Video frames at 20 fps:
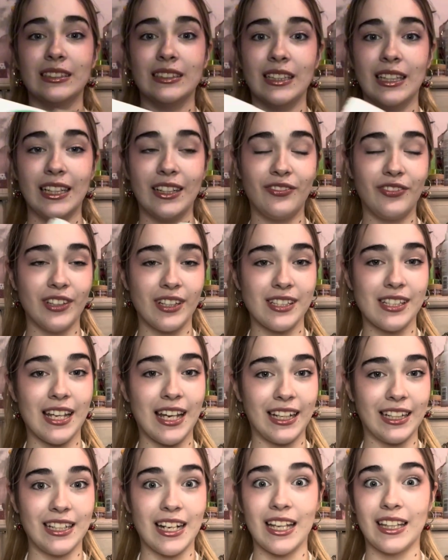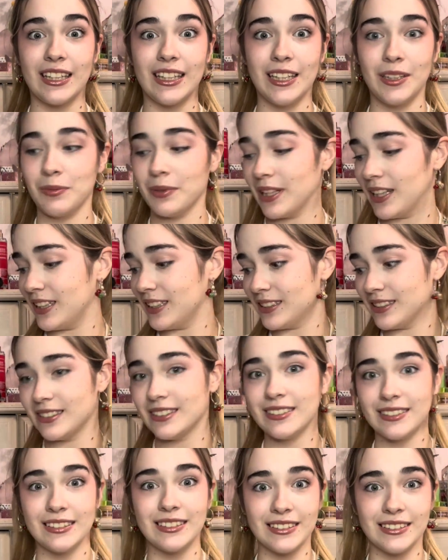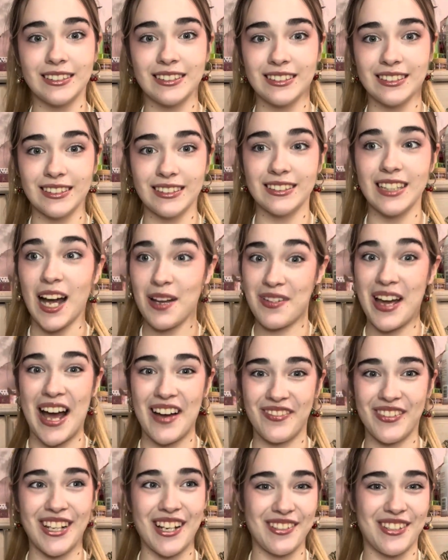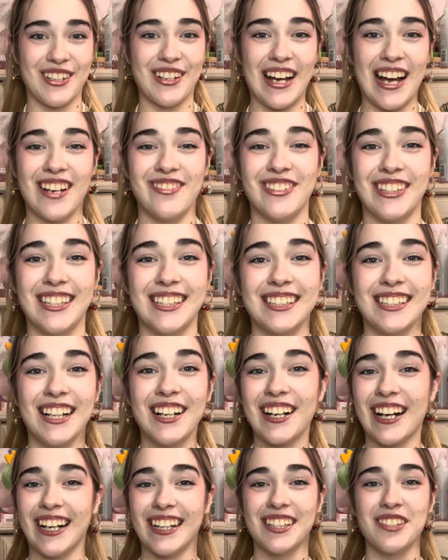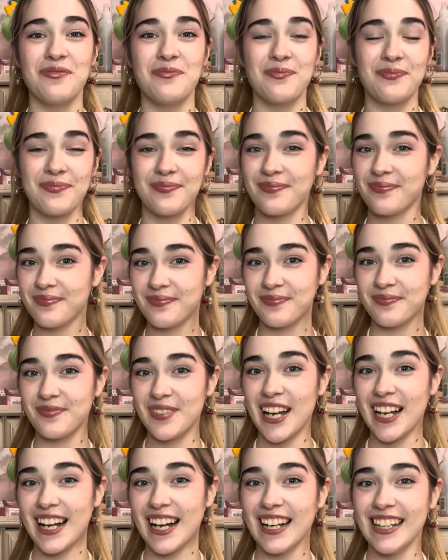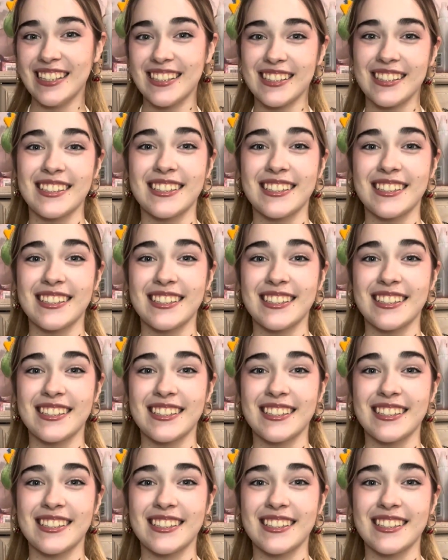It feels like nothing, but I'm happy. I'm so happy. Okay. Bye, guys.